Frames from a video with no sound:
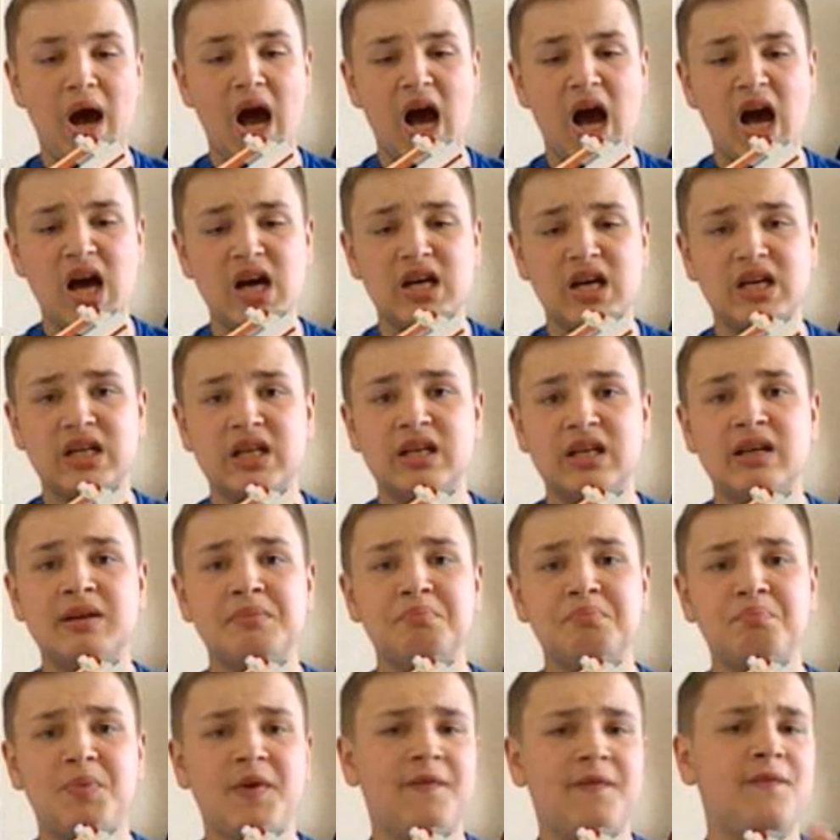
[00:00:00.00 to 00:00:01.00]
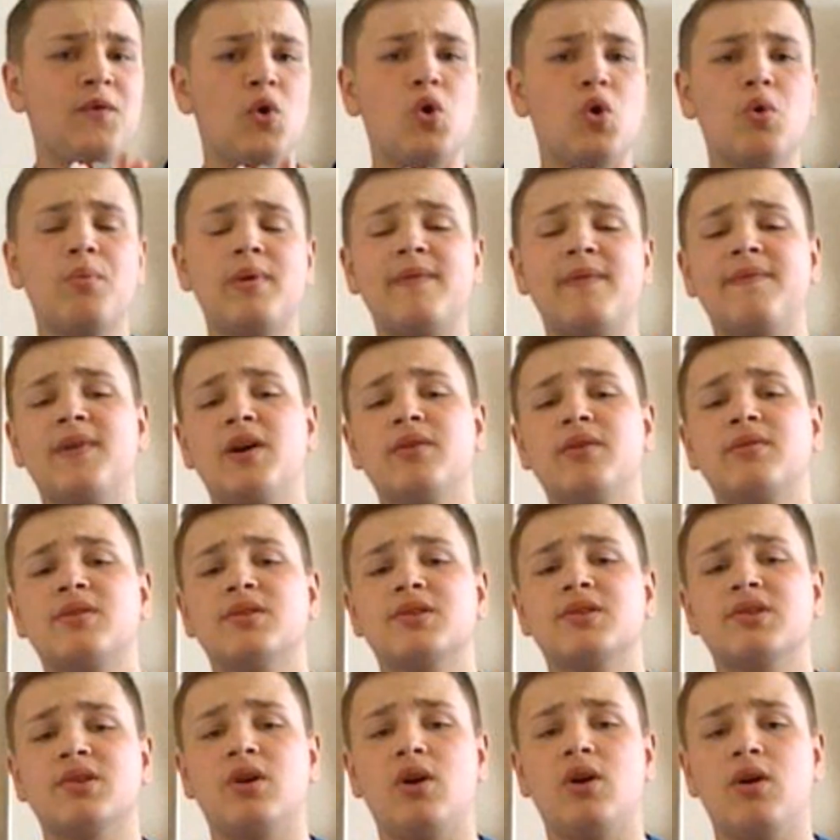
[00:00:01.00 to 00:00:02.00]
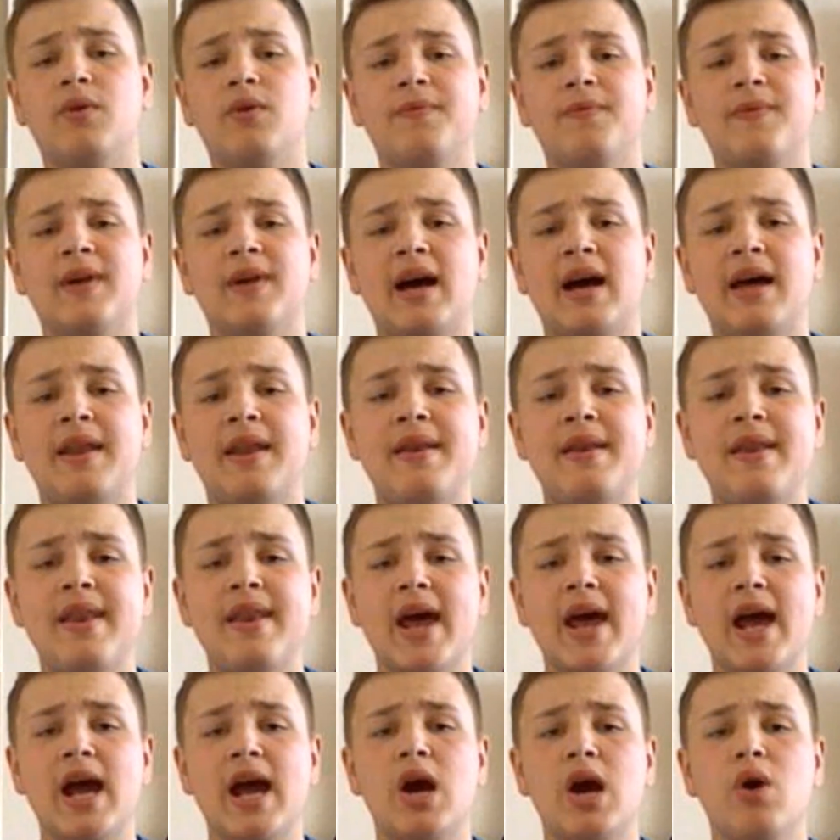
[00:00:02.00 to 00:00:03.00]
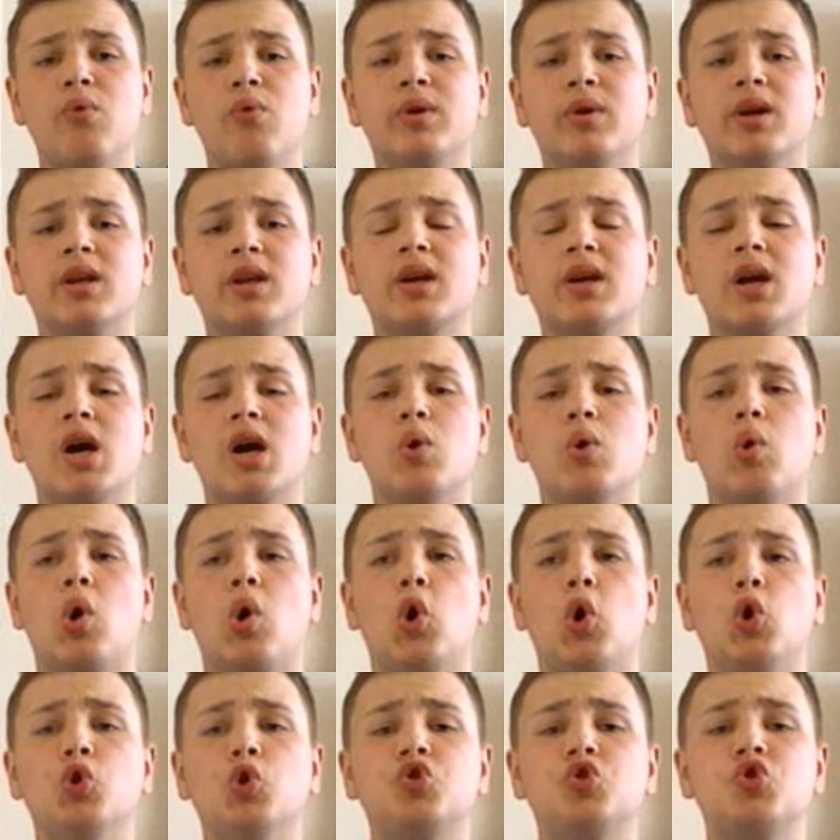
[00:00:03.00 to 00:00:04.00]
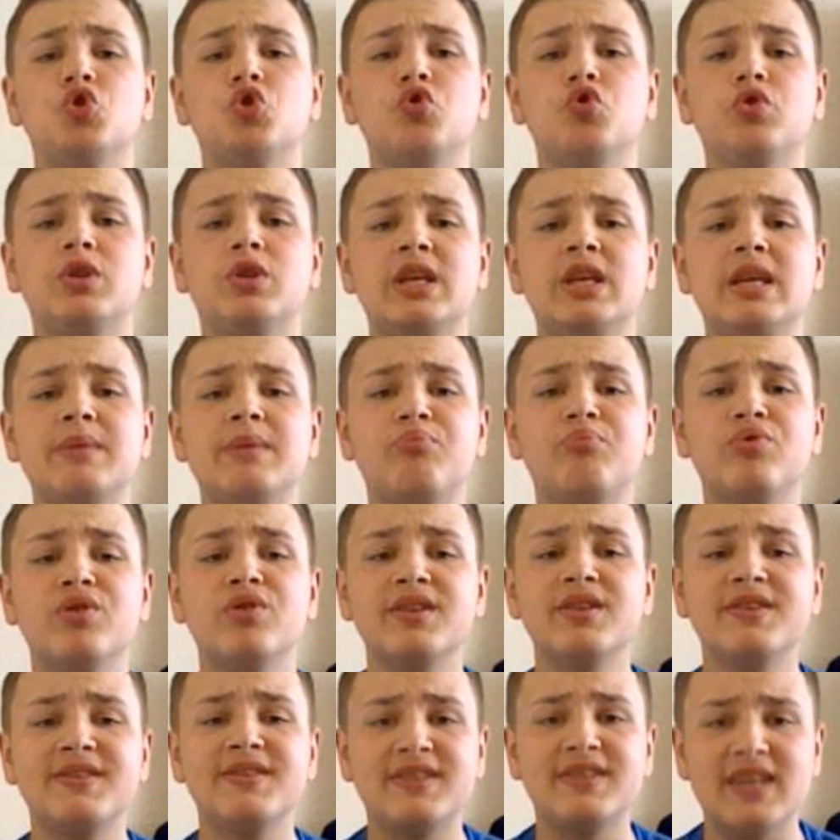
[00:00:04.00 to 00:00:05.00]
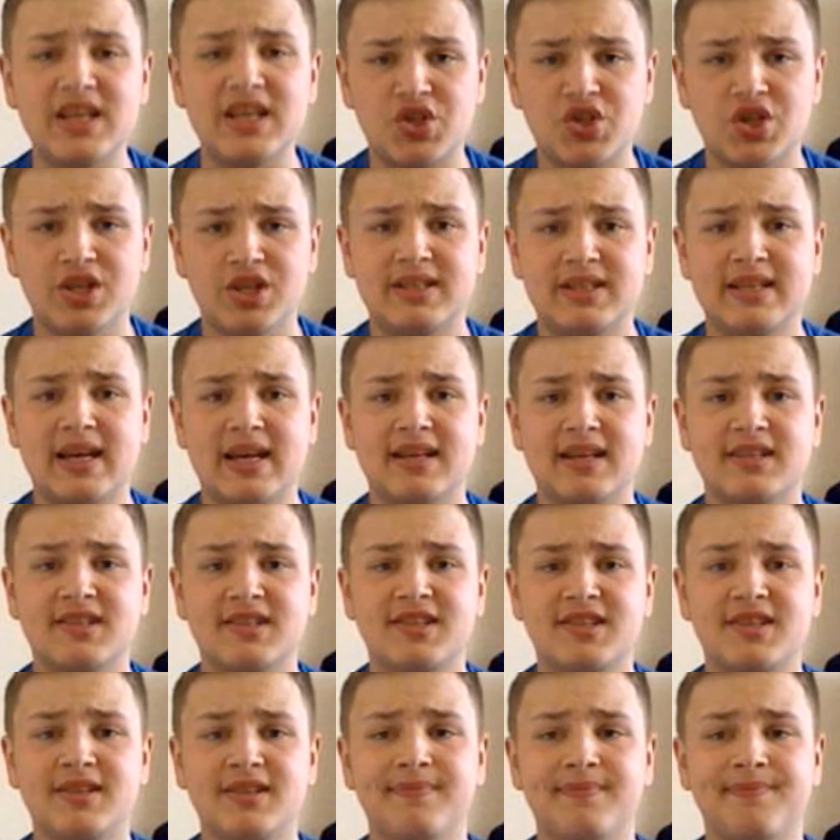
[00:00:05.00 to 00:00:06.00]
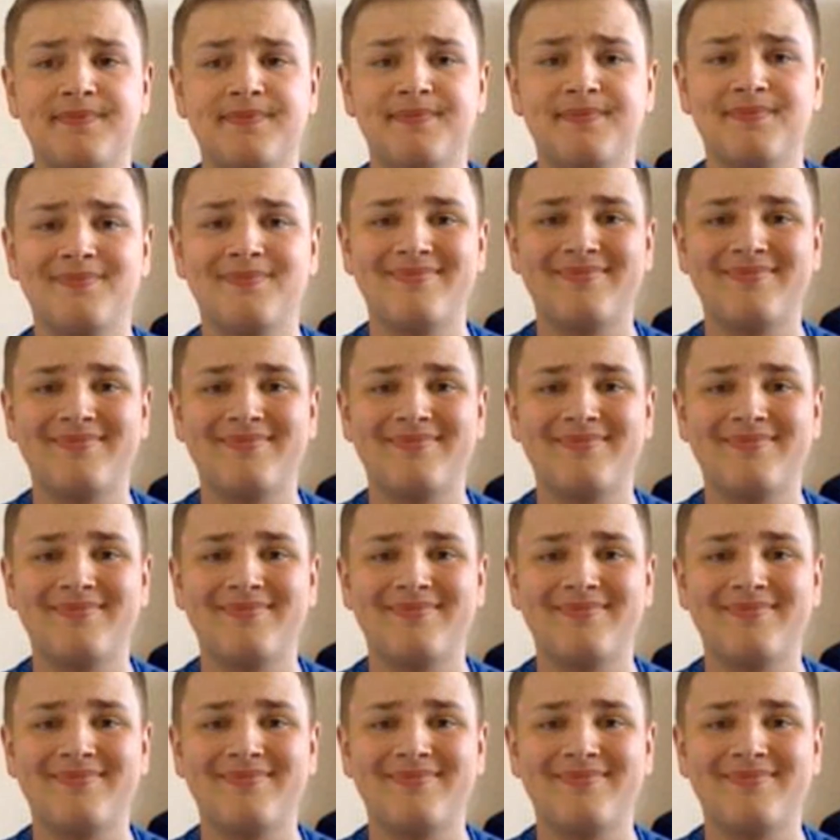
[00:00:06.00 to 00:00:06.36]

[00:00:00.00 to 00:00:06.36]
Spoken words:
But before we focus on that, now we're going to go on to the precision test.